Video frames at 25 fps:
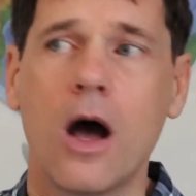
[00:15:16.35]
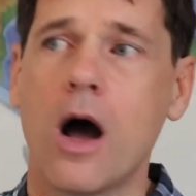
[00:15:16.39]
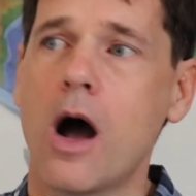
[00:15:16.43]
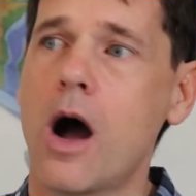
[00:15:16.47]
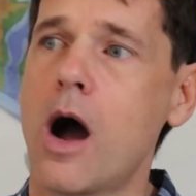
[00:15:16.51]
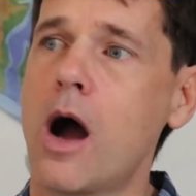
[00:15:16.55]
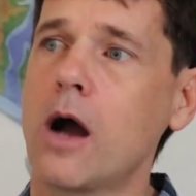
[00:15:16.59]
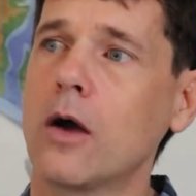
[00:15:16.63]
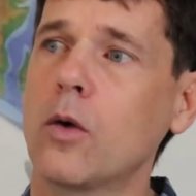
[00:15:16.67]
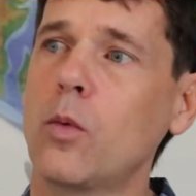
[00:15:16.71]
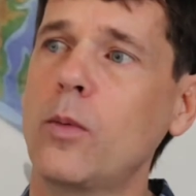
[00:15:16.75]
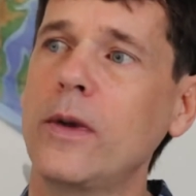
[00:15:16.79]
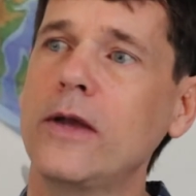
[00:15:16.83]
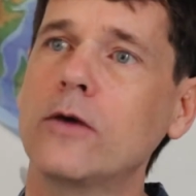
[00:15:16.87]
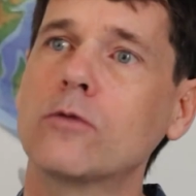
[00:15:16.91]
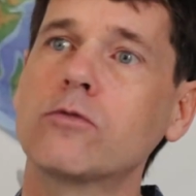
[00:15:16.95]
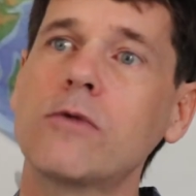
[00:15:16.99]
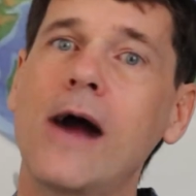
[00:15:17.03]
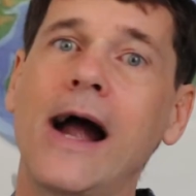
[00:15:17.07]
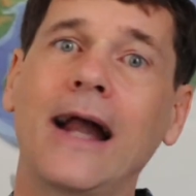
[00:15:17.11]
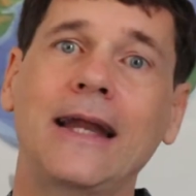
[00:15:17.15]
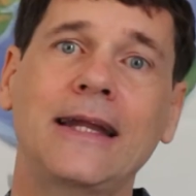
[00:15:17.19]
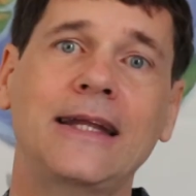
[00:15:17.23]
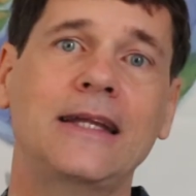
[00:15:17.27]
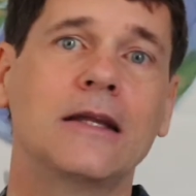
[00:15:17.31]
Are we
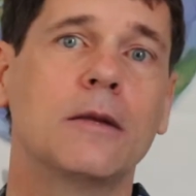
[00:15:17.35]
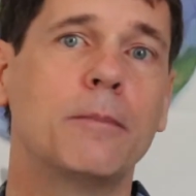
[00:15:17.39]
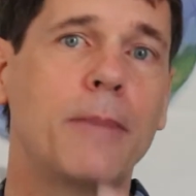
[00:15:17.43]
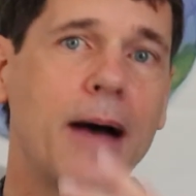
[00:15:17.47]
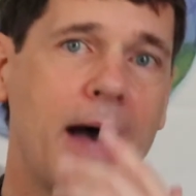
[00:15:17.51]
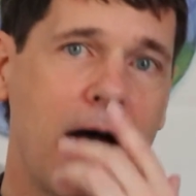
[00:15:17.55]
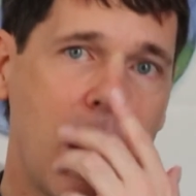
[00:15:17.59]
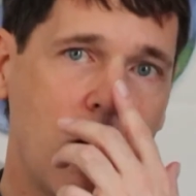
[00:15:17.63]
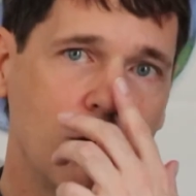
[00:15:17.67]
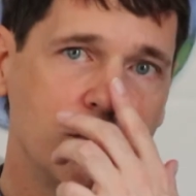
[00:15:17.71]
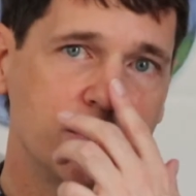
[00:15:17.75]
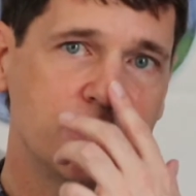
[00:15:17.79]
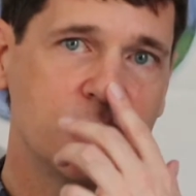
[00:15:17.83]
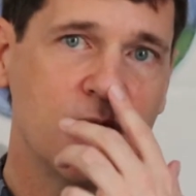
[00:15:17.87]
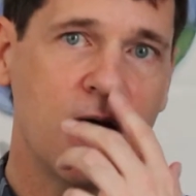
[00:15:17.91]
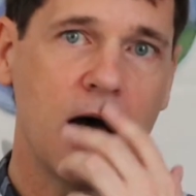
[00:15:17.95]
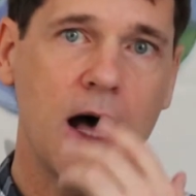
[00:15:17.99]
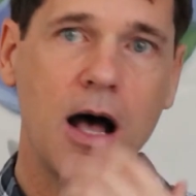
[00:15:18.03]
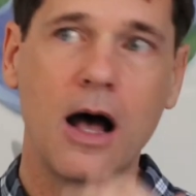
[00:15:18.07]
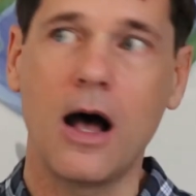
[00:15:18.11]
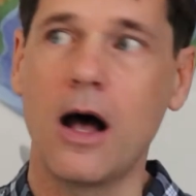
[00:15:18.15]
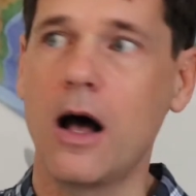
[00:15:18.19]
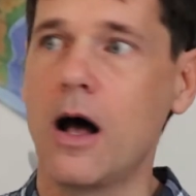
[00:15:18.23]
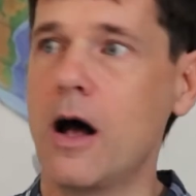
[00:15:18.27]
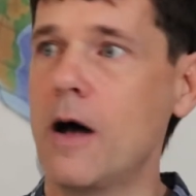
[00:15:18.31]
writing
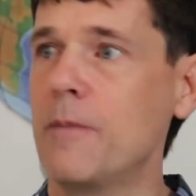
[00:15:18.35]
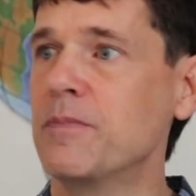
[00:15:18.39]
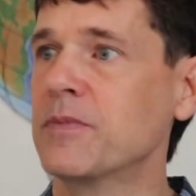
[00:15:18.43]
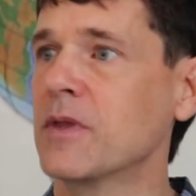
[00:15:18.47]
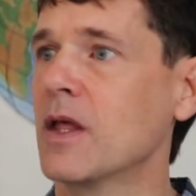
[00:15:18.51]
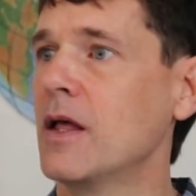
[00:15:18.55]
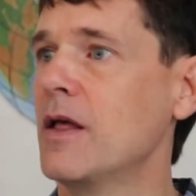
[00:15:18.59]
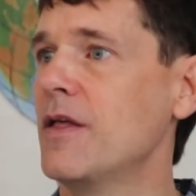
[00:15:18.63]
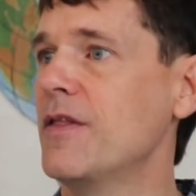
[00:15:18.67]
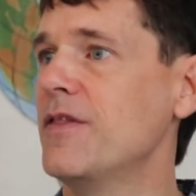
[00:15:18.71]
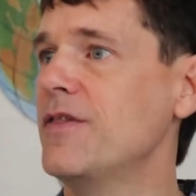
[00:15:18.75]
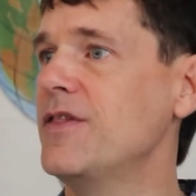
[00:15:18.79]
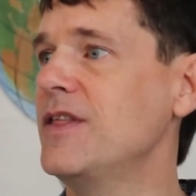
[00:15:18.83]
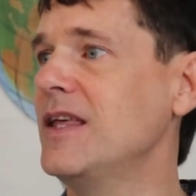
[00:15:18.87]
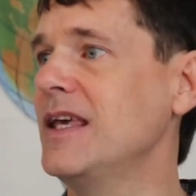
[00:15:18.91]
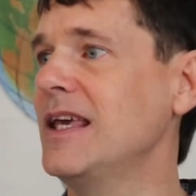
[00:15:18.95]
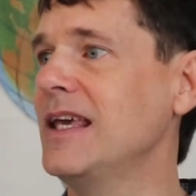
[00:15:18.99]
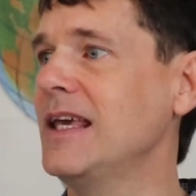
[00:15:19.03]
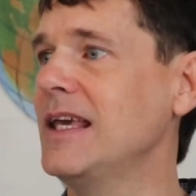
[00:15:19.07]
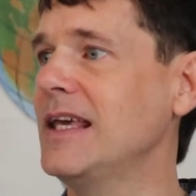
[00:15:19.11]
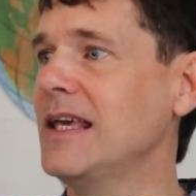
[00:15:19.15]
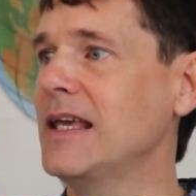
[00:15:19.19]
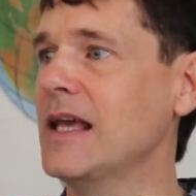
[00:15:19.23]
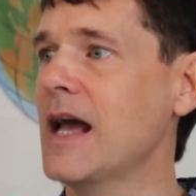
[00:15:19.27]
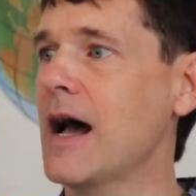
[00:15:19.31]
about
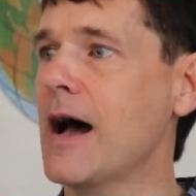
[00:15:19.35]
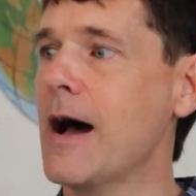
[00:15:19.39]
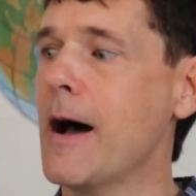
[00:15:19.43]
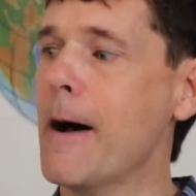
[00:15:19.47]
the